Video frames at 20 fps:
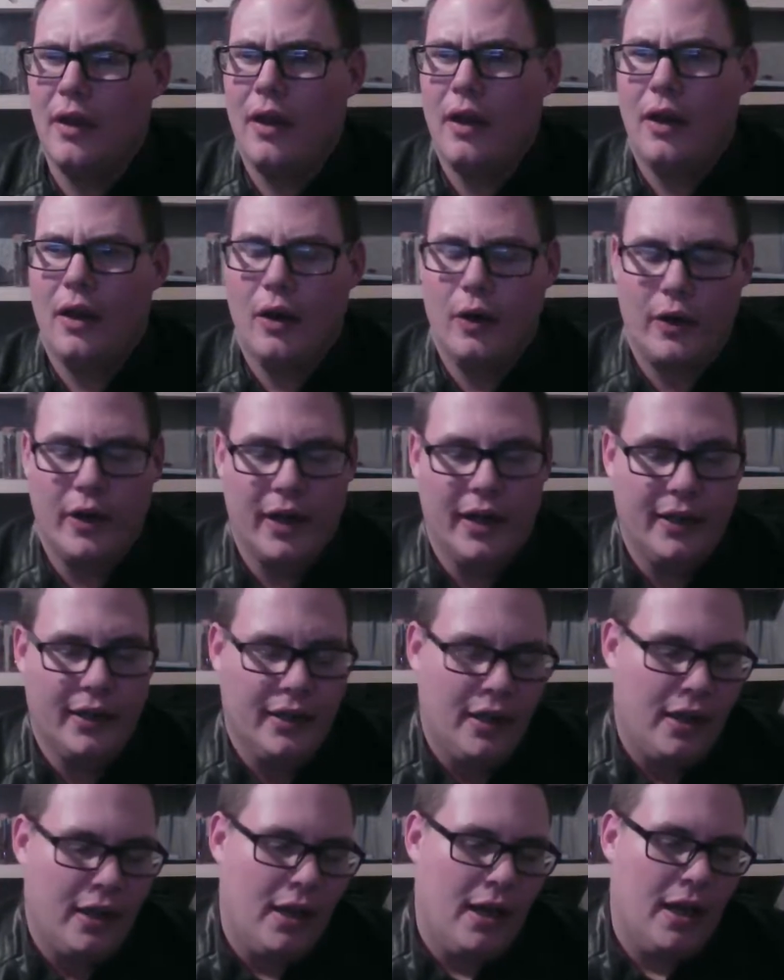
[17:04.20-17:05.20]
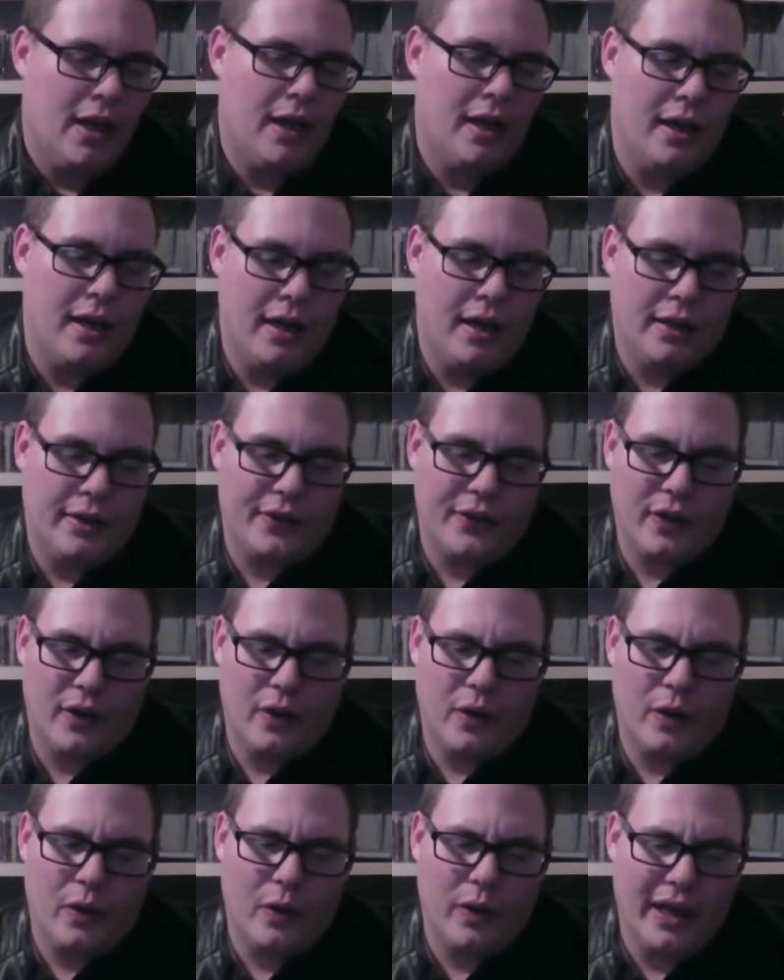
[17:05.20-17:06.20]
Okay.
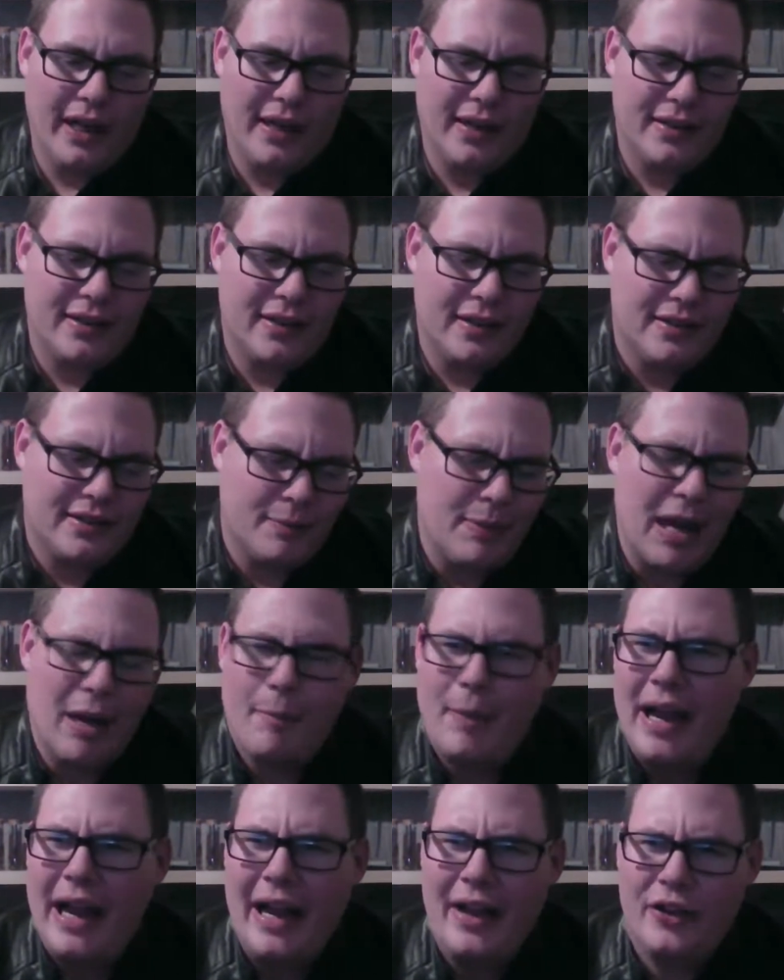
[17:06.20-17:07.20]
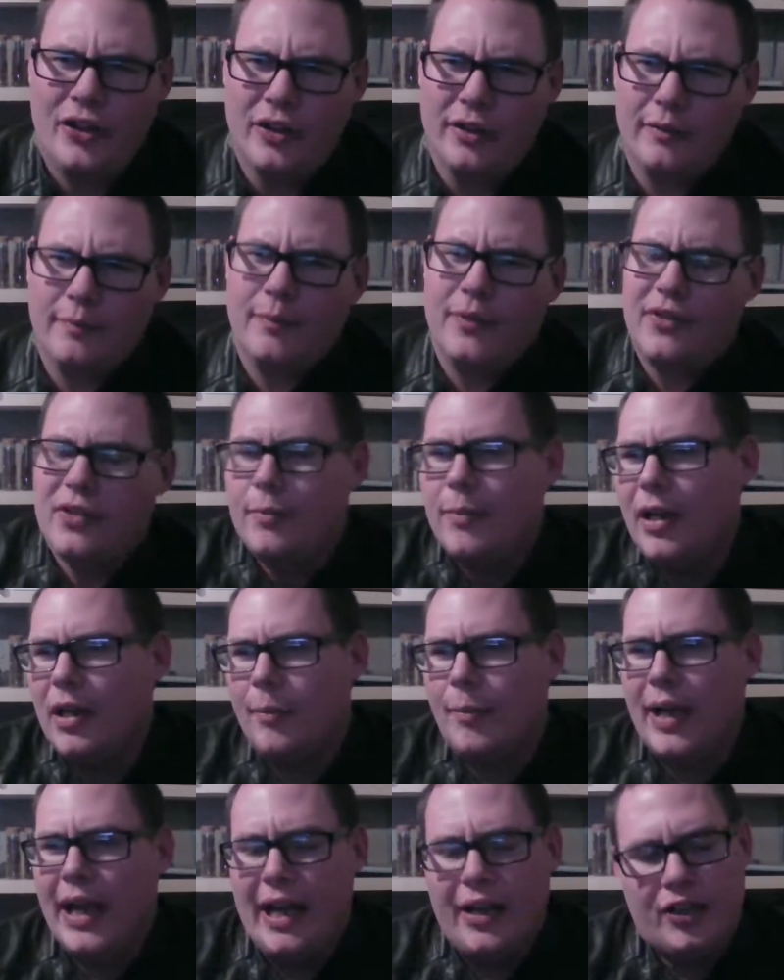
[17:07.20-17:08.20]
And it's about passion. It's about a
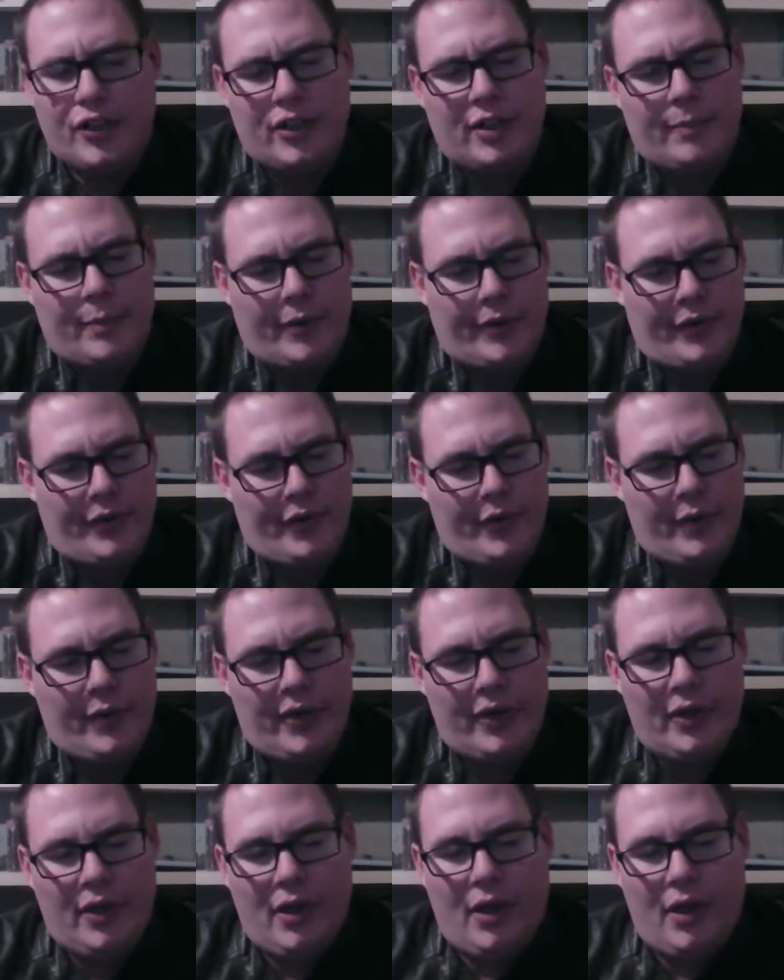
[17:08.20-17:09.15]
passionate pursuit.